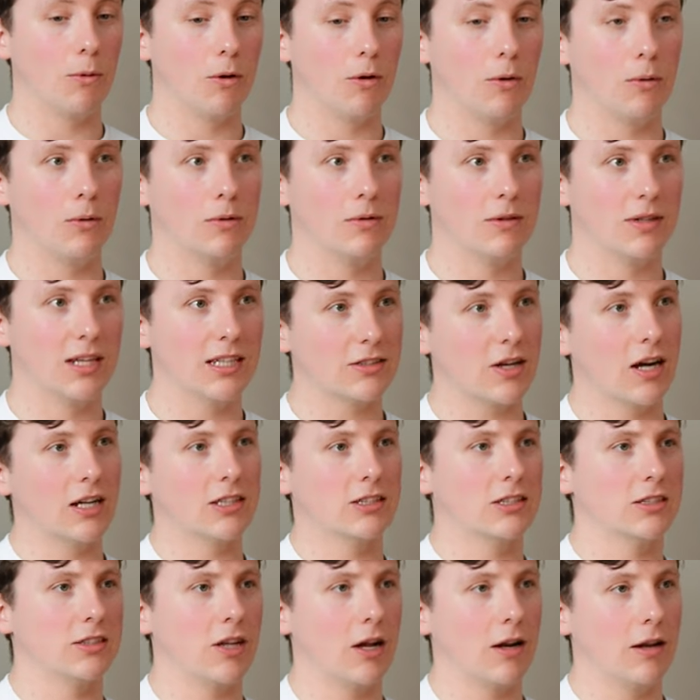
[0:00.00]
well, this
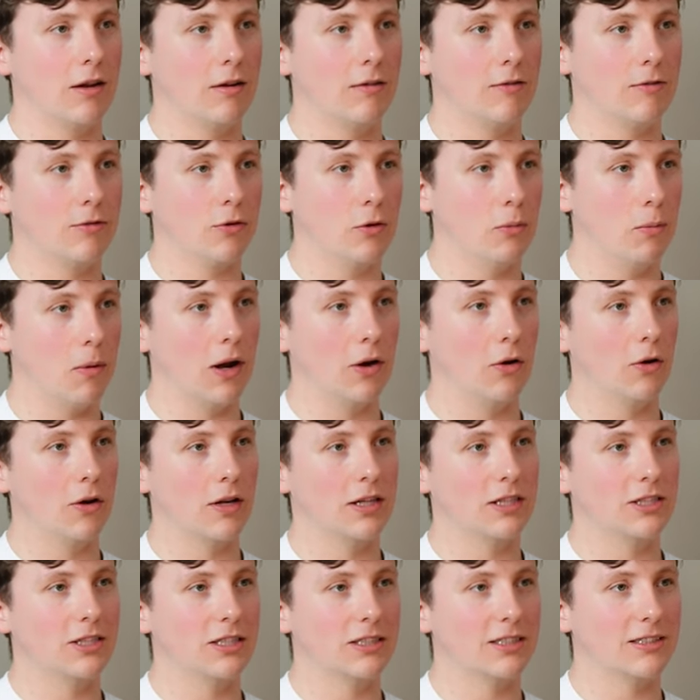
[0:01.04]
guy's just done it through my
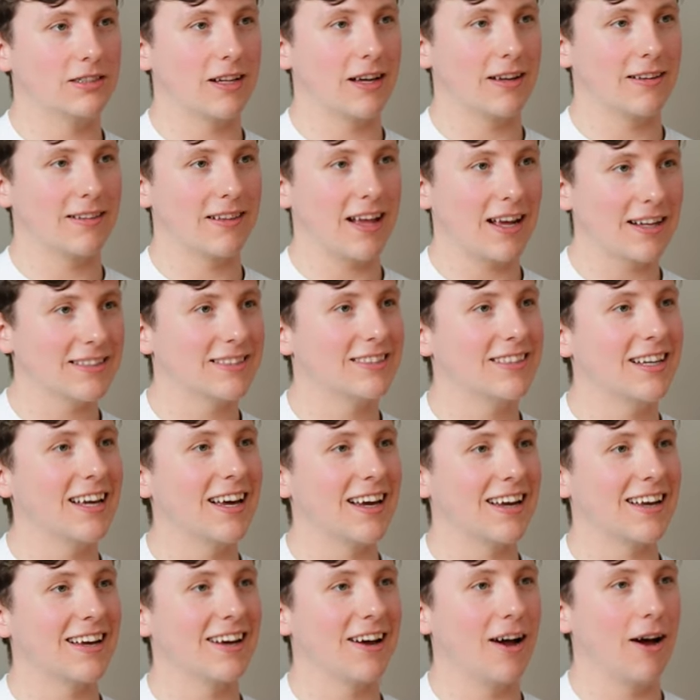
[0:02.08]
knowledge. And it's like, that's
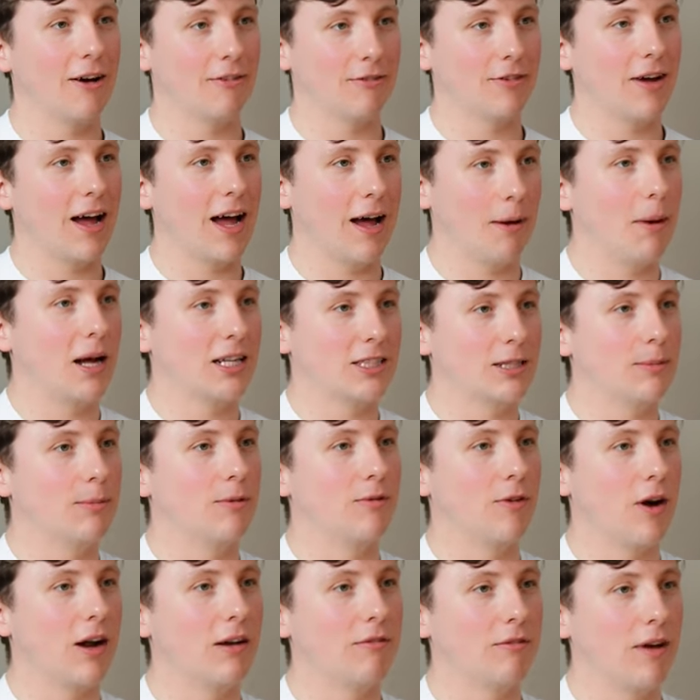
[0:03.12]
sick. I'm actually
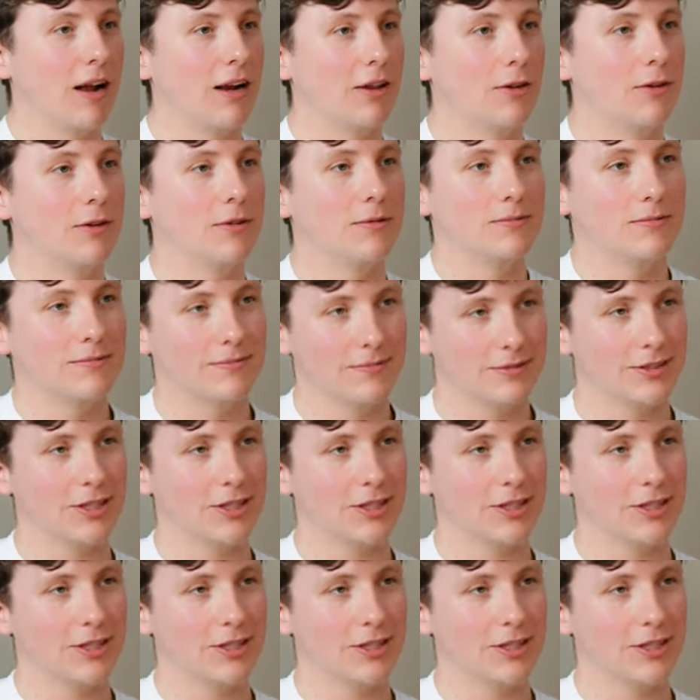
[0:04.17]
providing value. Yeah.